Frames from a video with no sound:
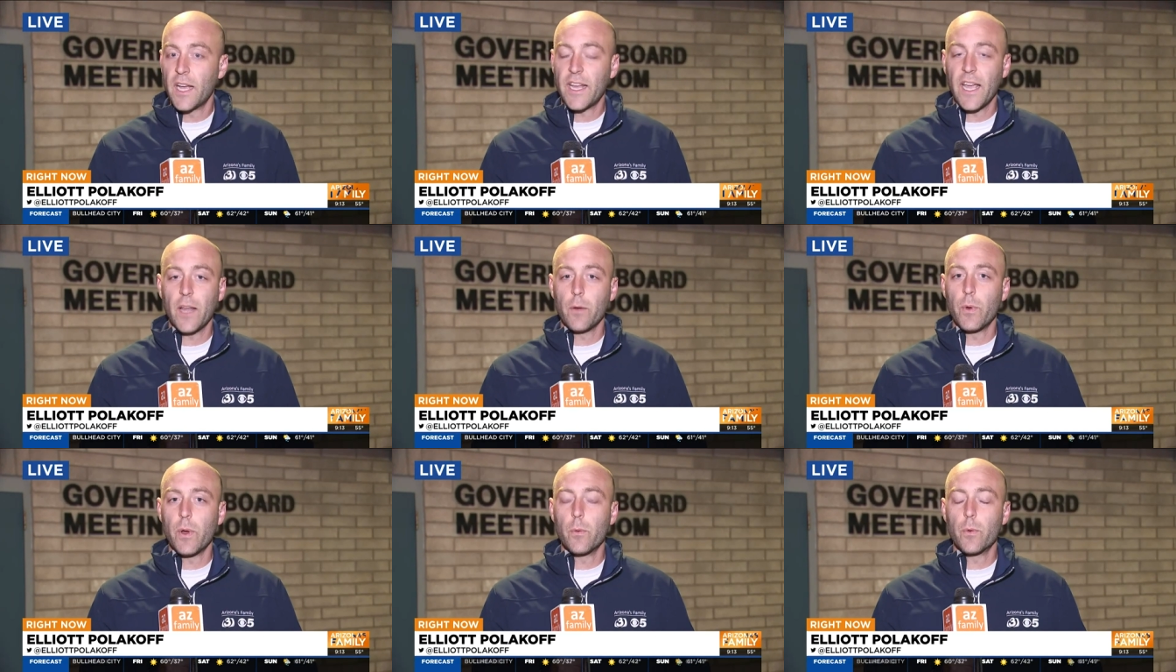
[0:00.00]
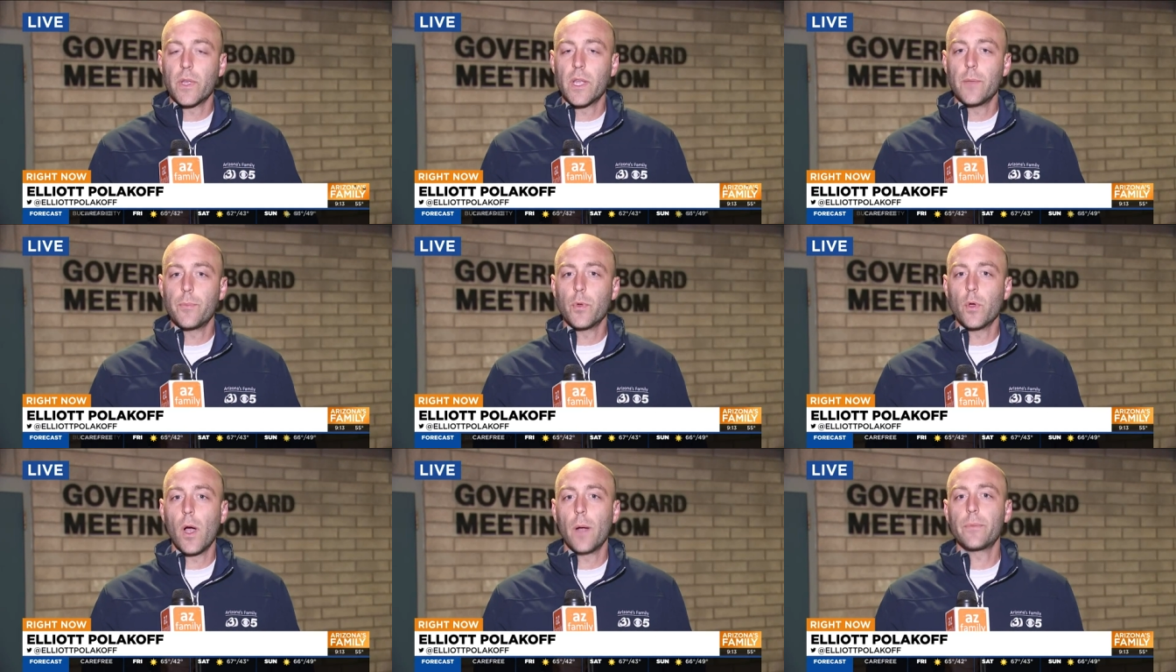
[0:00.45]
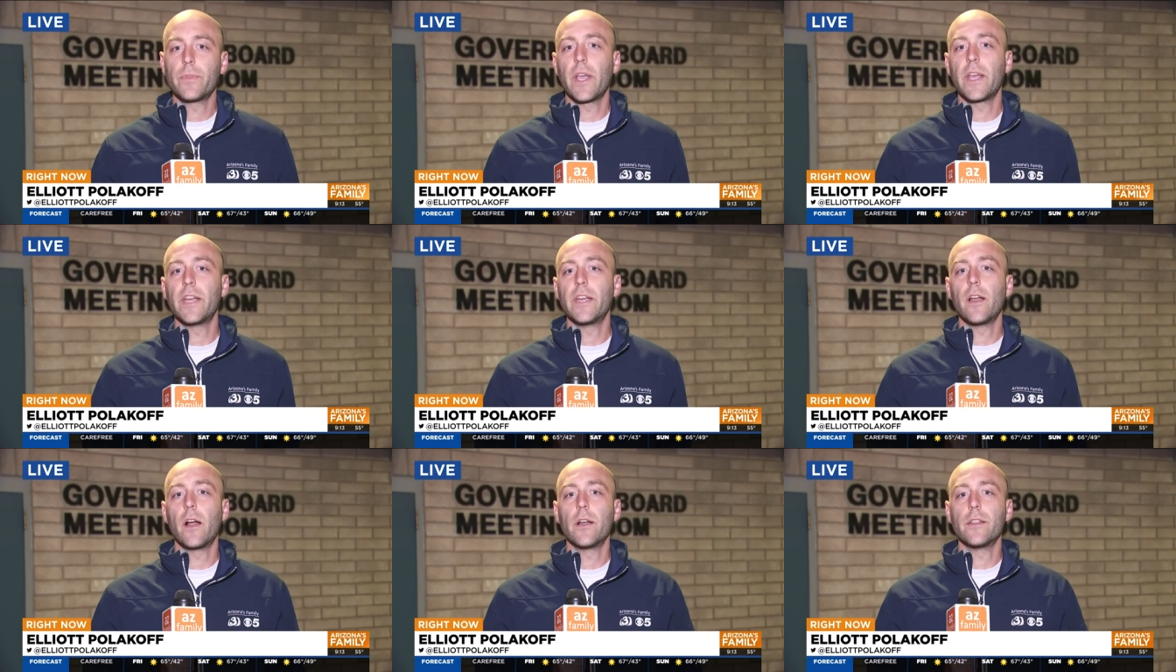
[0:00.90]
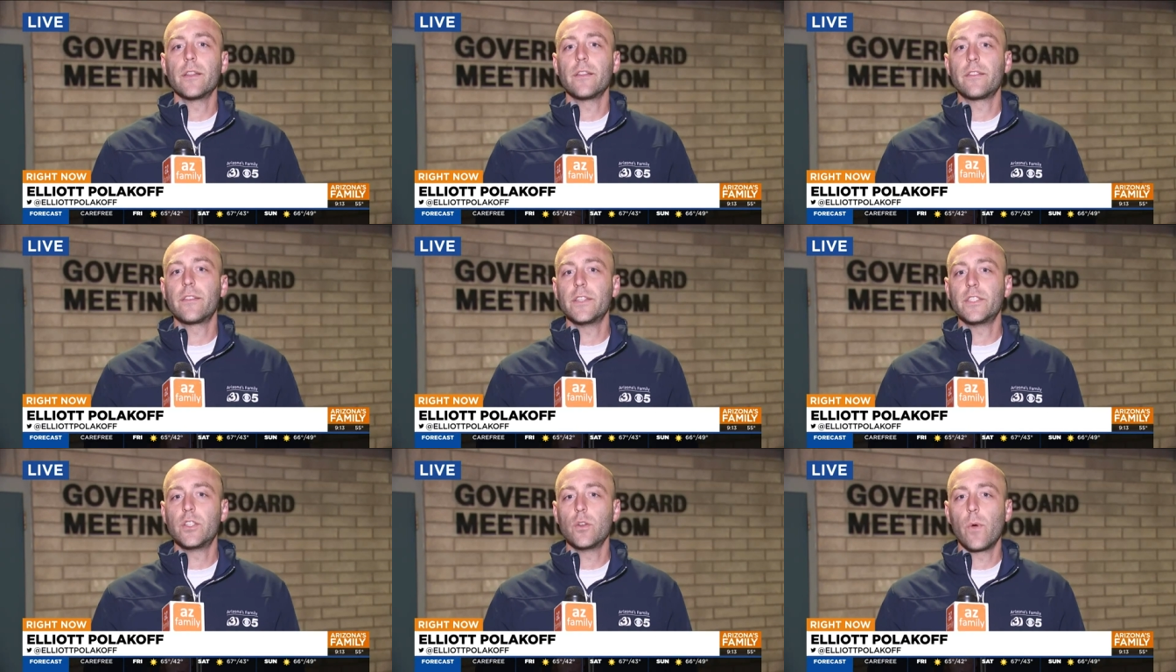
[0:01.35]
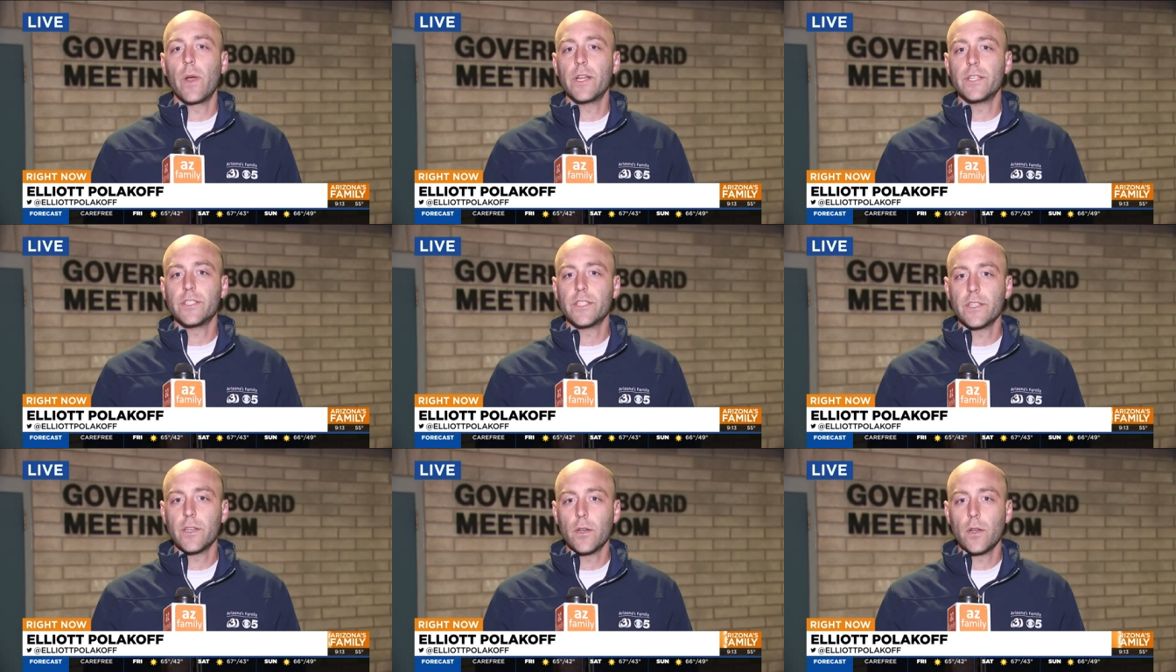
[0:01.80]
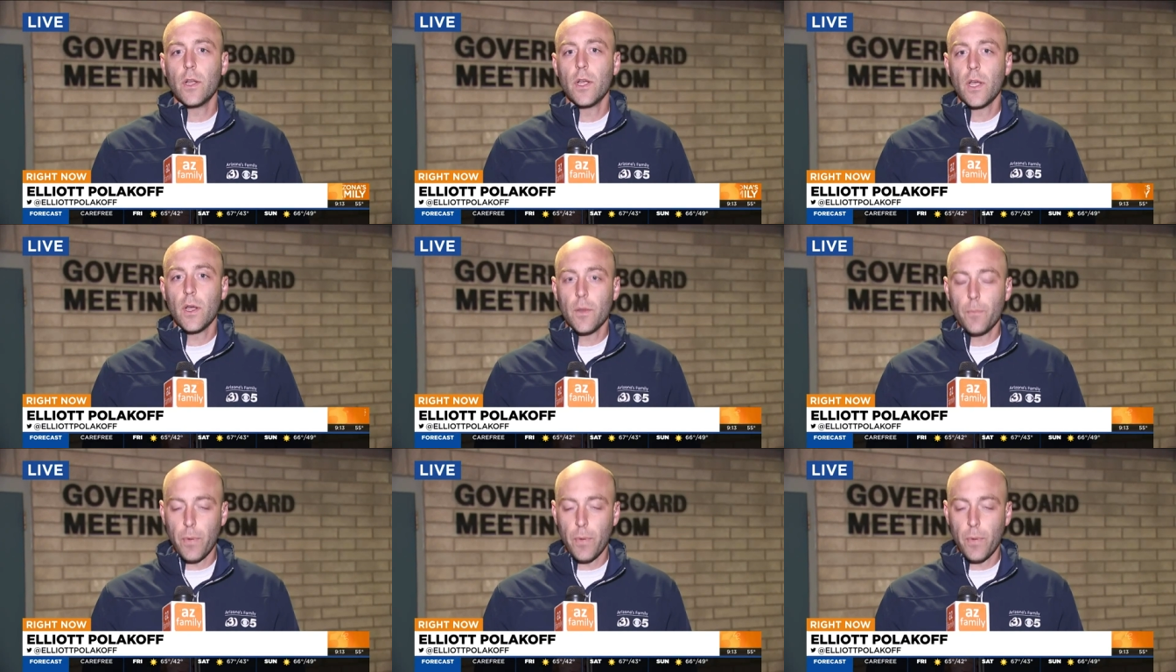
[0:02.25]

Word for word: Again, we will keep you updated on the situation.